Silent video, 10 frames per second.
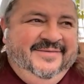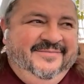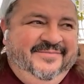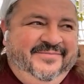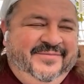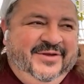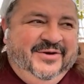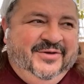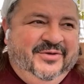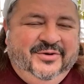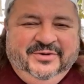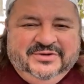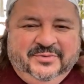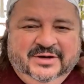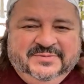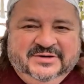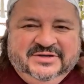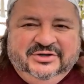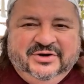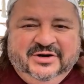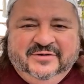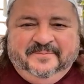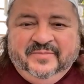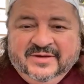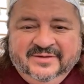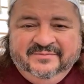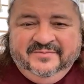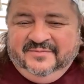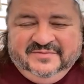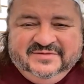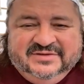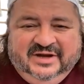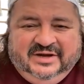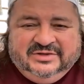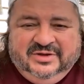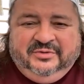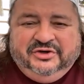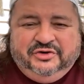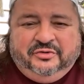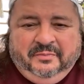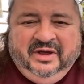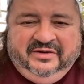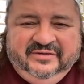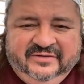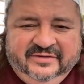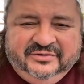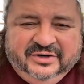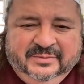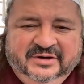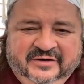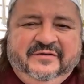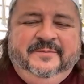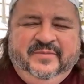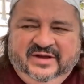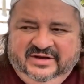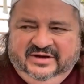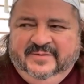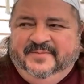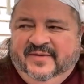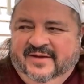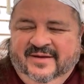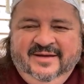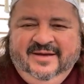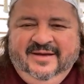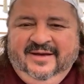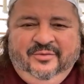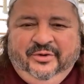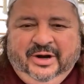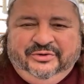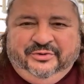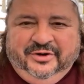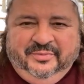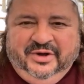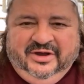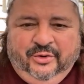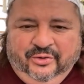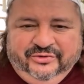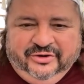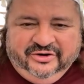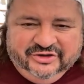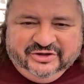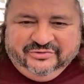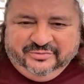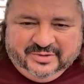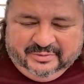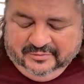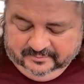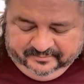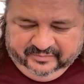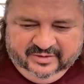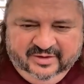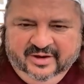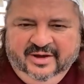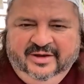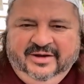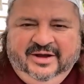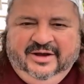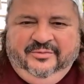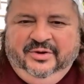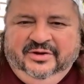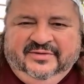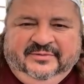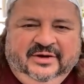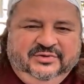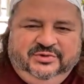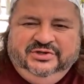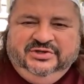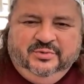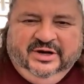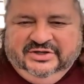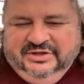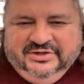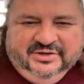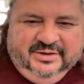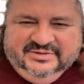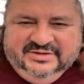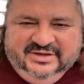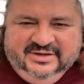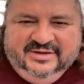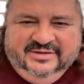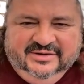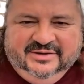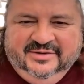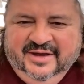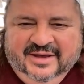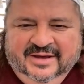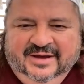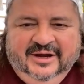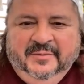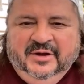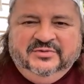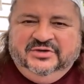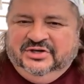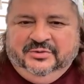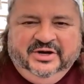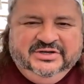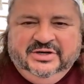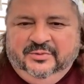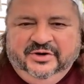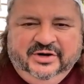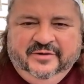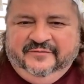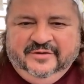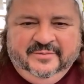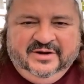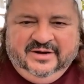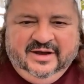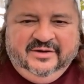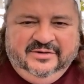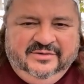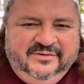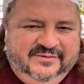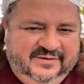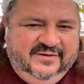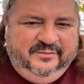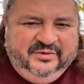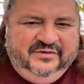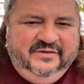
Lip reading: you know, the only reason why is because they're trying to, just like us, they were just rebellious and they're trying to be different. I get it. When I was growing up, we had holes in our jeans, remember? And we sometimes were just white t-shirt and that was it. You know, it depends what generation, where you come from and how you see and perceive it.